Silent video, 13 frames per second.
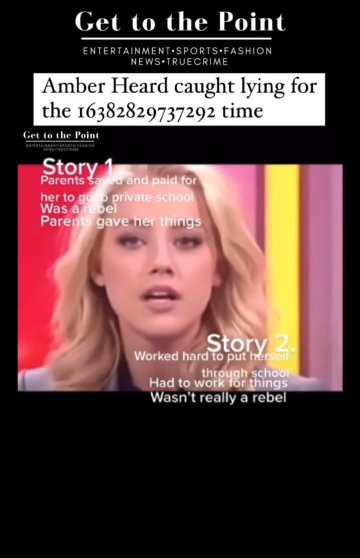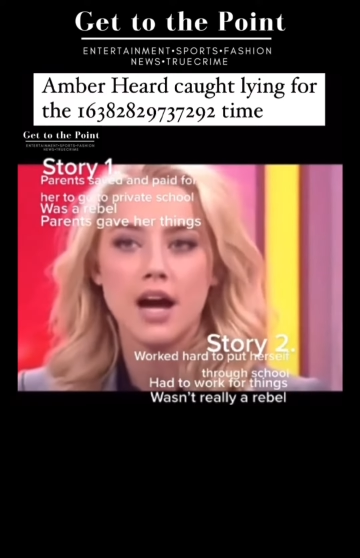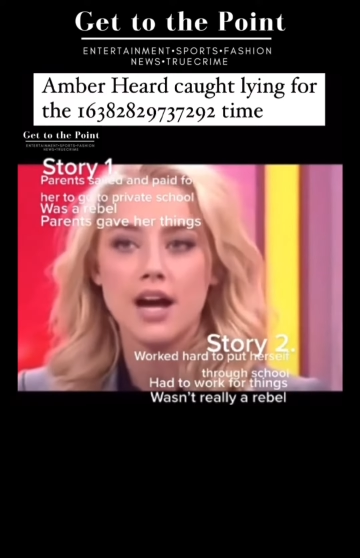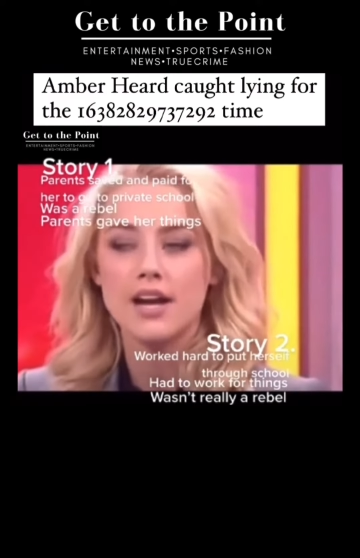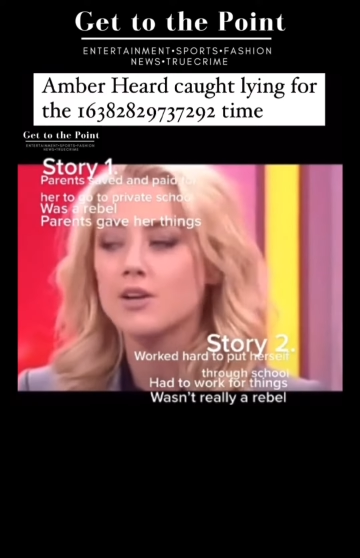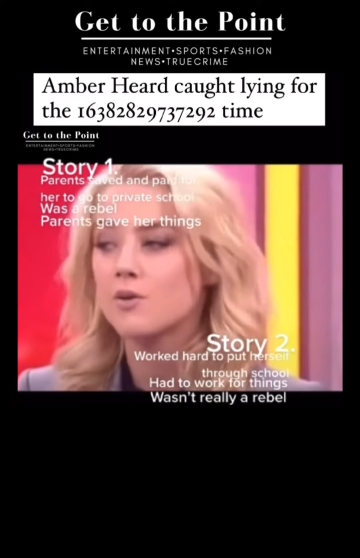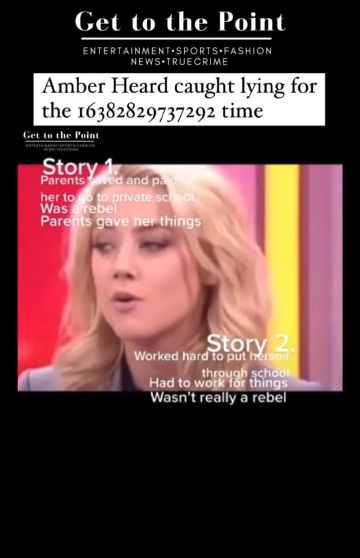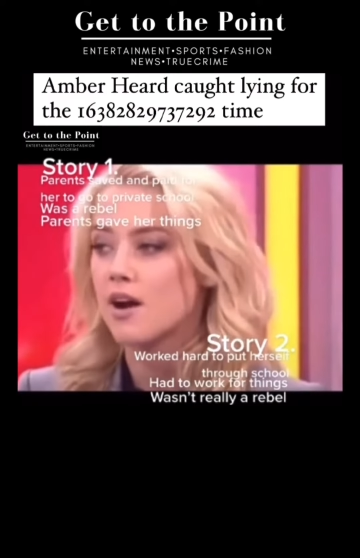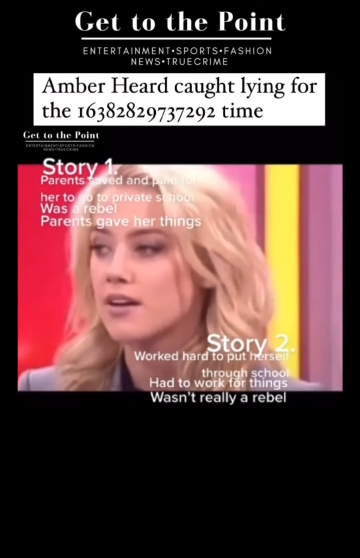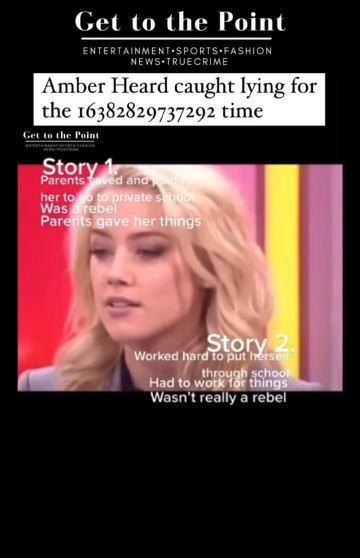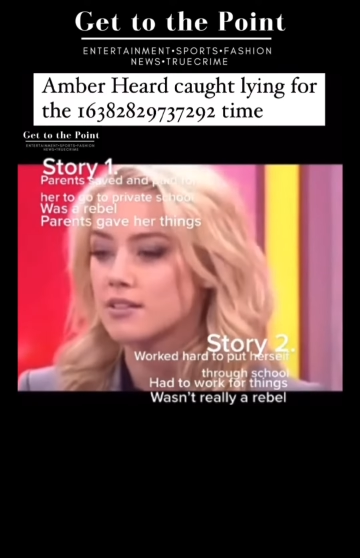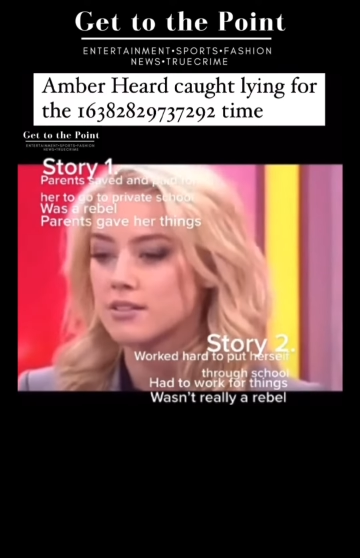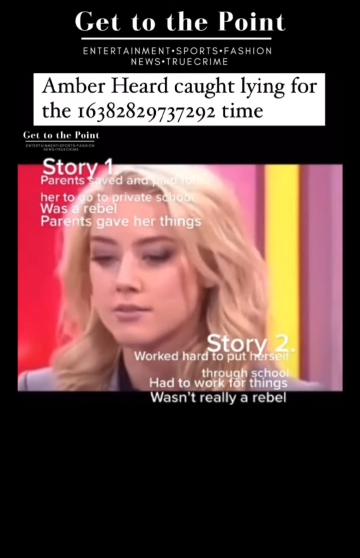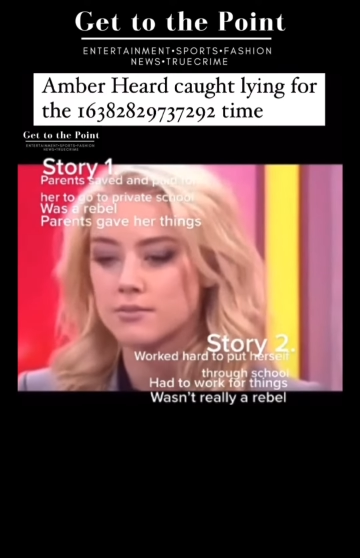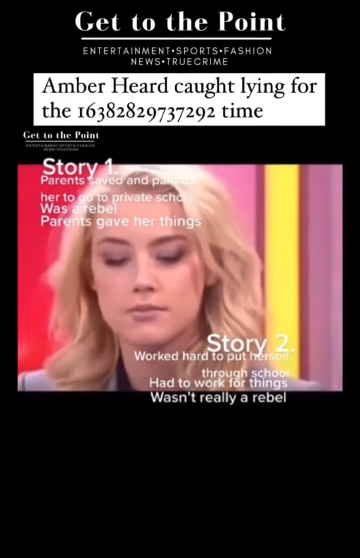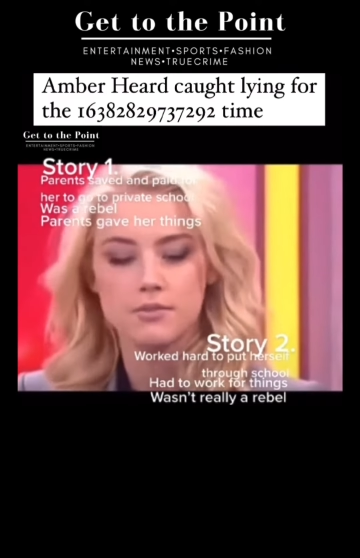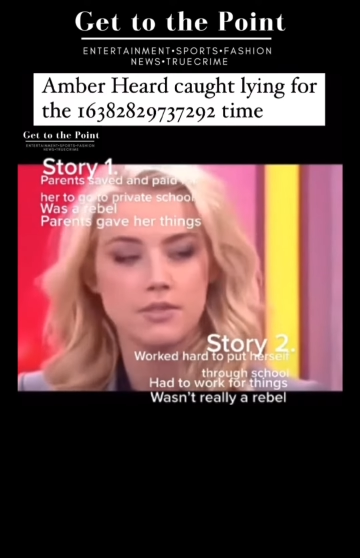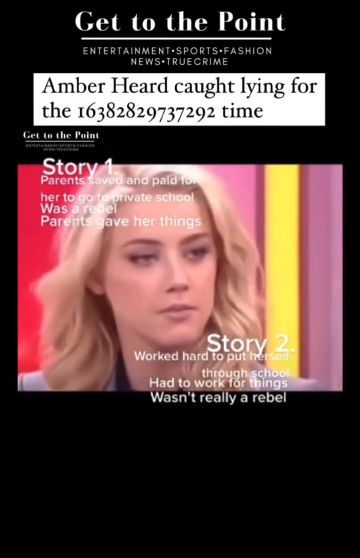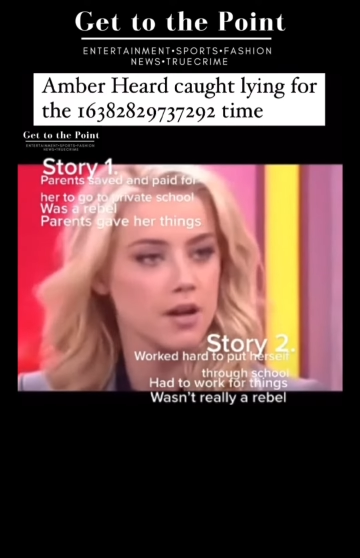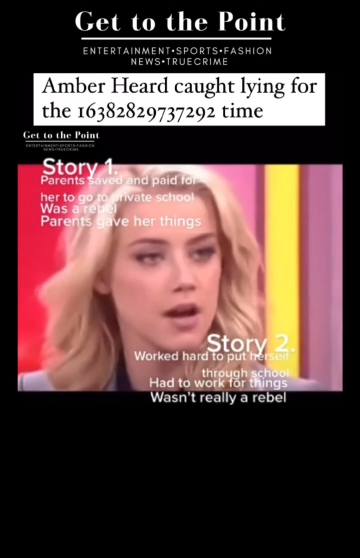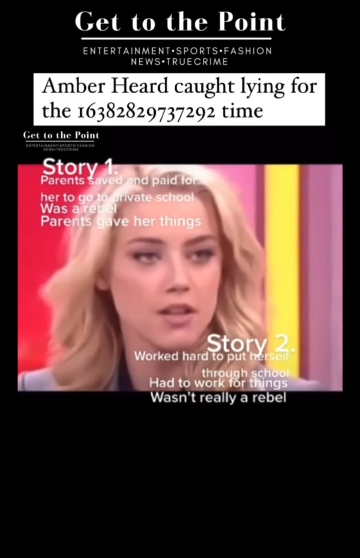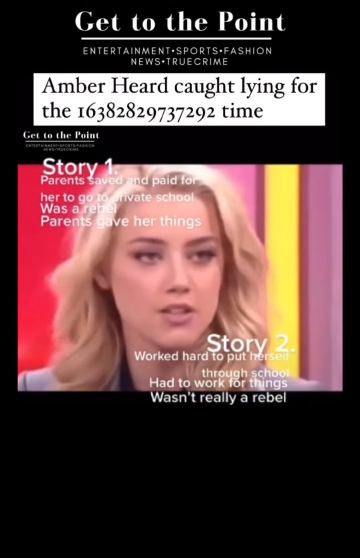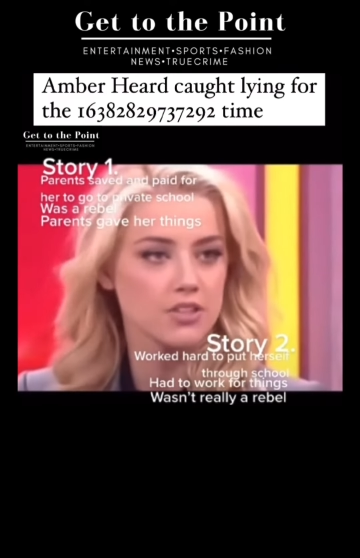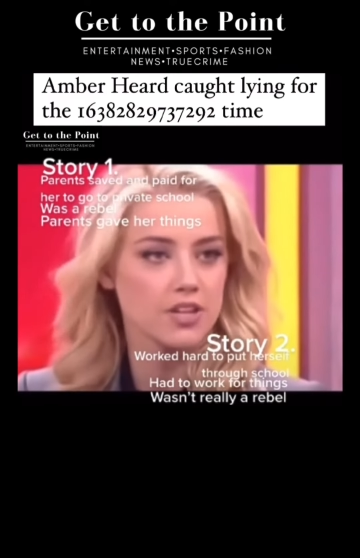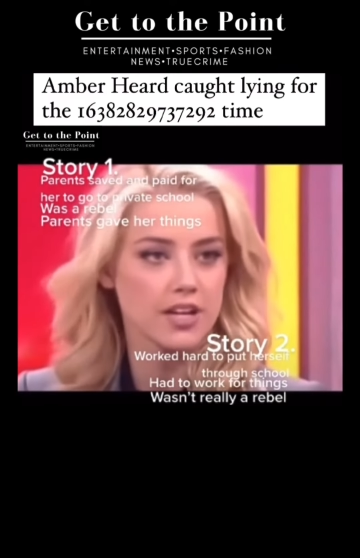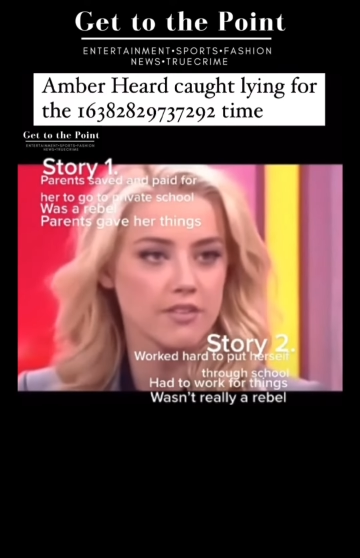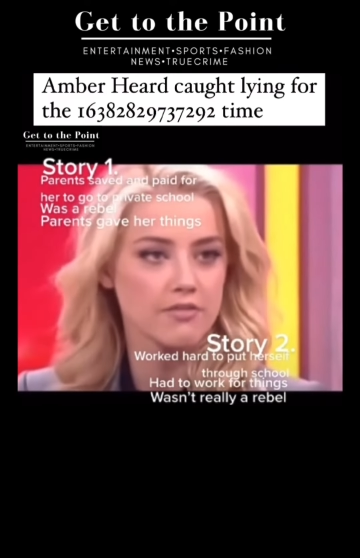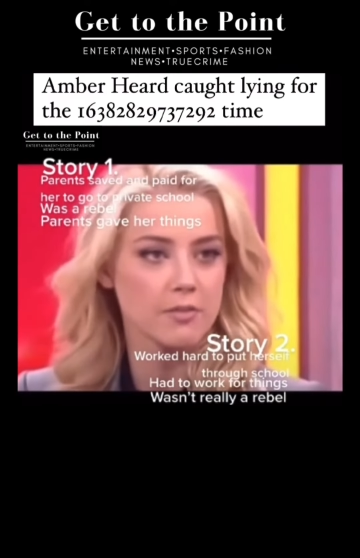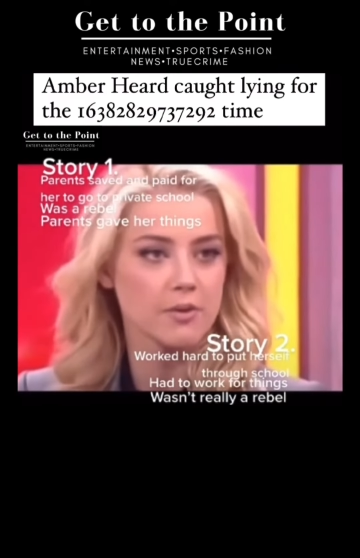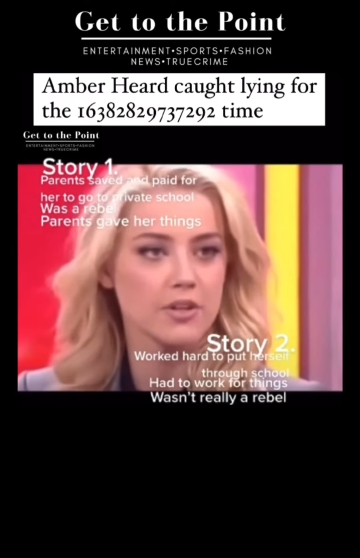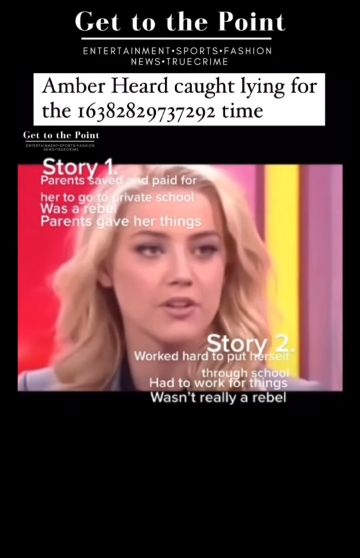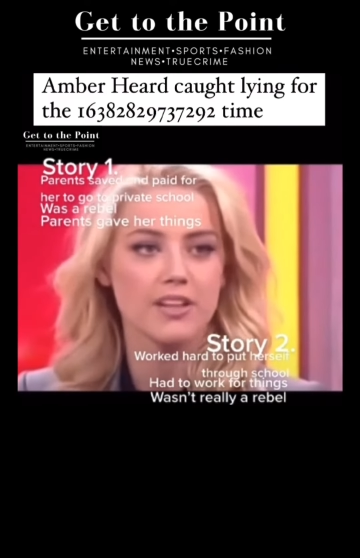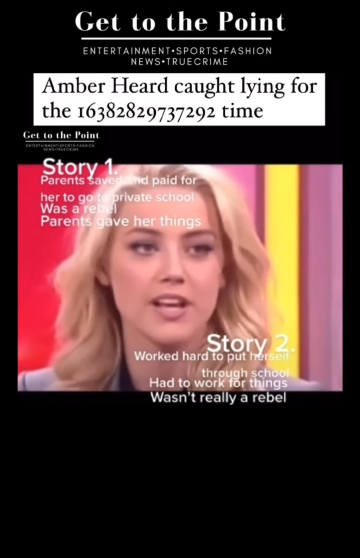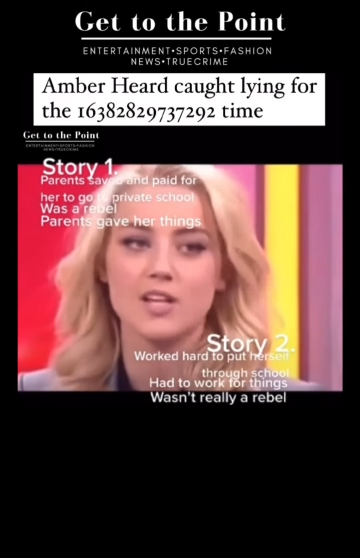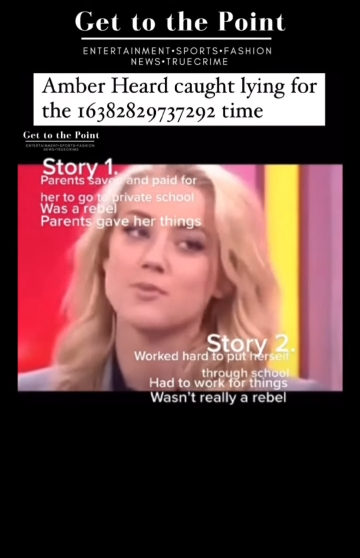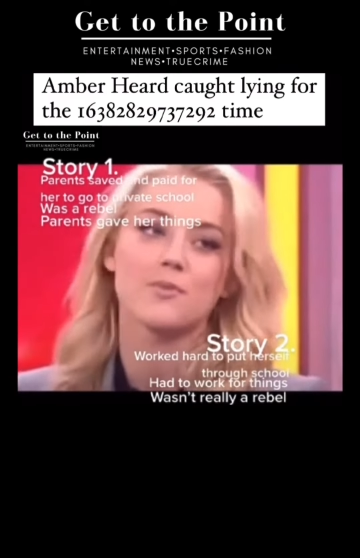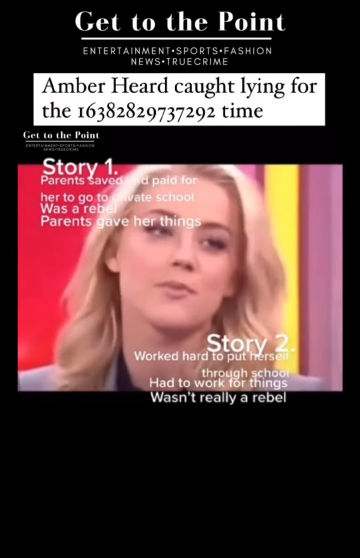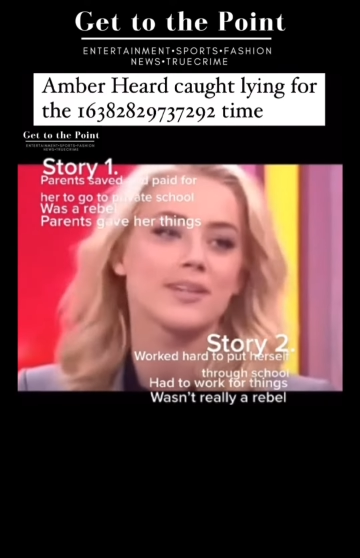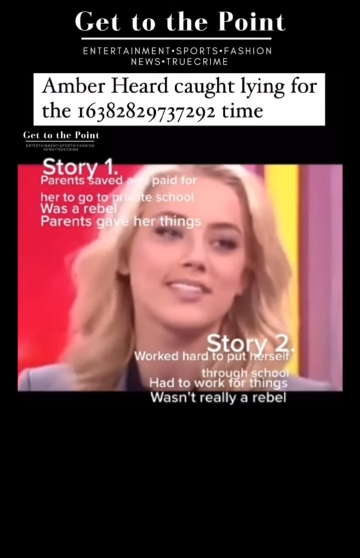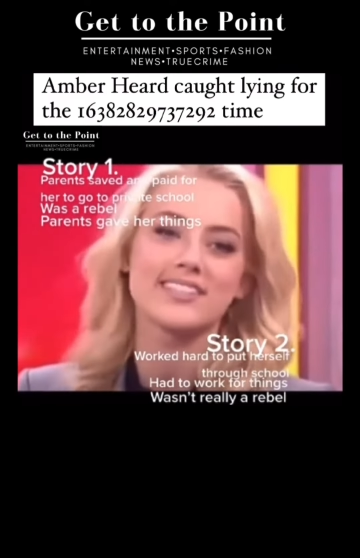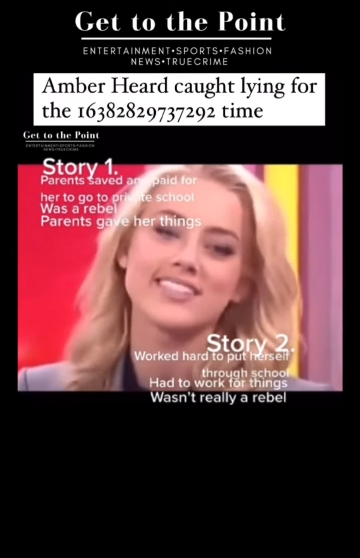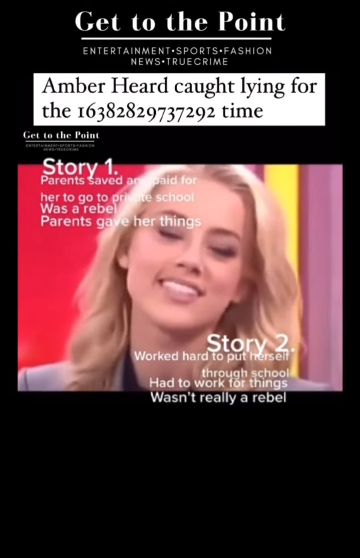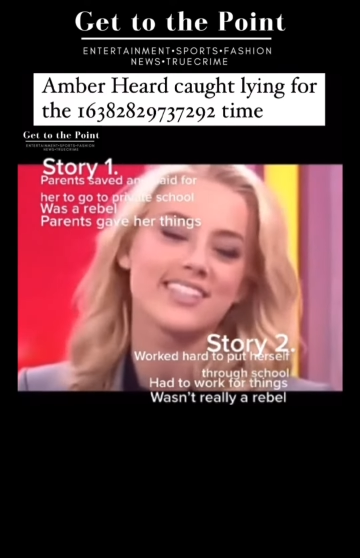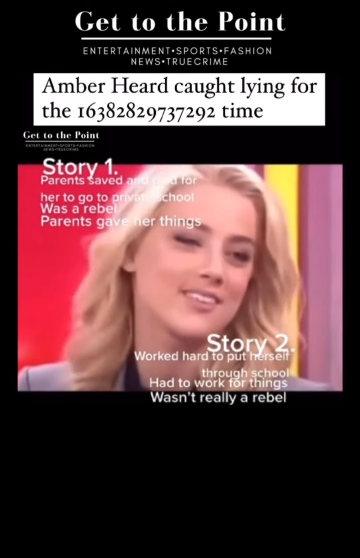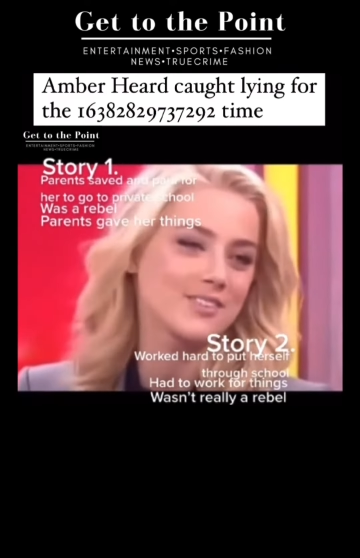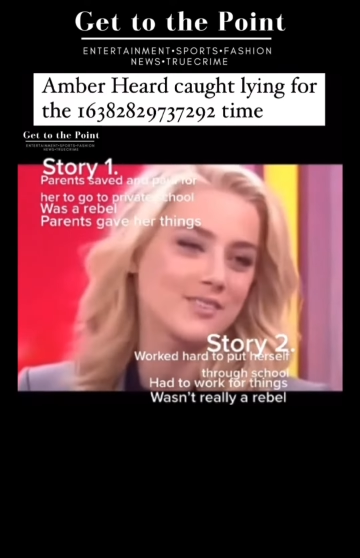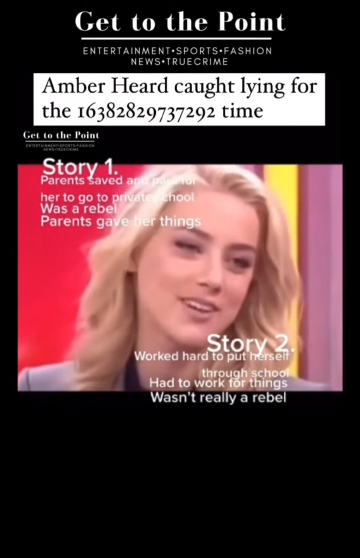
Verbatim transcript: I had acquired some college credit from an early age, but by 16 I was